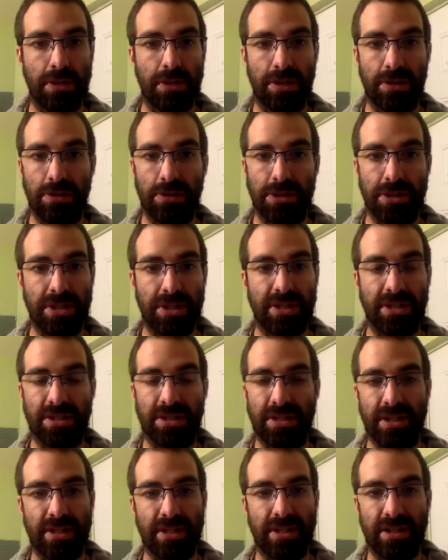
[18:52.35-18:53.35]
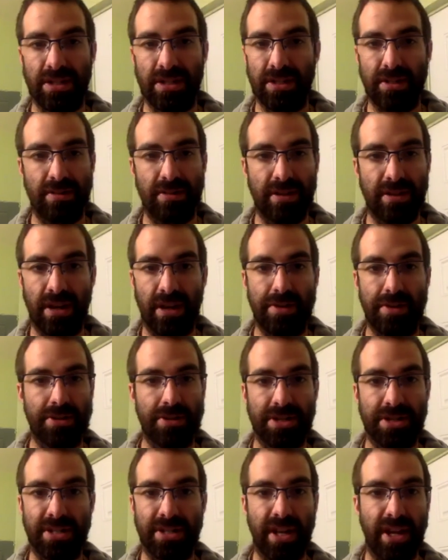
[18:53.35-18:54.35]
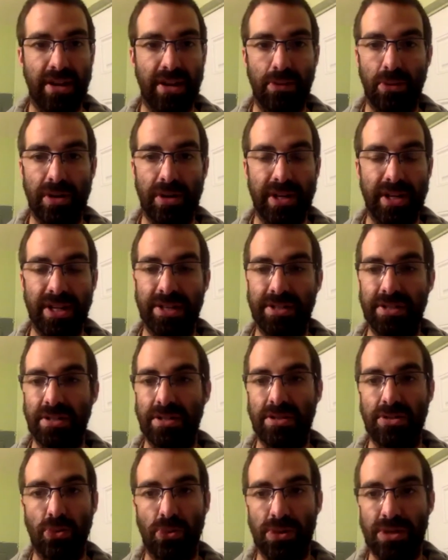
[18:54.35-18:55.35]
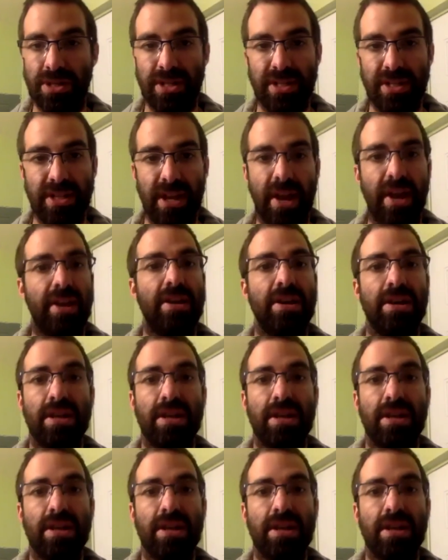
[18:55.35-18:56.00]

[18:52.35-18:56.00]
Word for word: who just doesn't understand where he gets his sources at.